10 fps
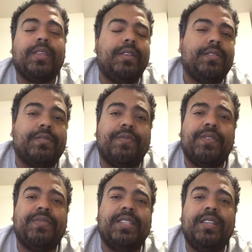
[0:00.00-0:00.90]
It's
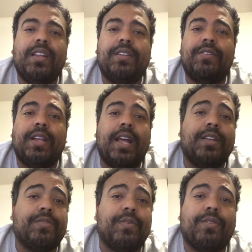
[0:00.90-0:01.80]

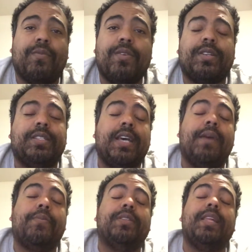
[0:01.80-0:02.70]
$1,500 worth of work to
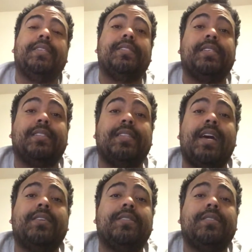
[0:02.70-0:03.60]
top on that
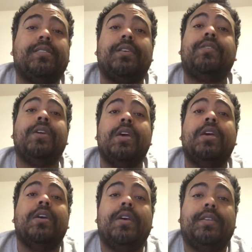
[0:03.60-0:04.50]
$6,000, so
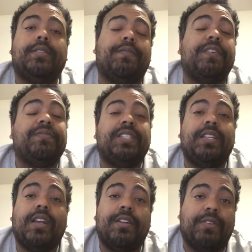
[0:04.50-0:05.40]
it's a
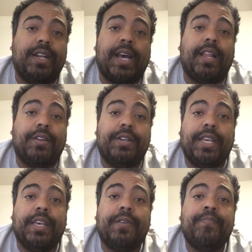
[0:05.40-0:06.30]
$1,500
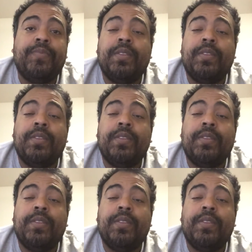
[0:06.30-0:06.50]
deal,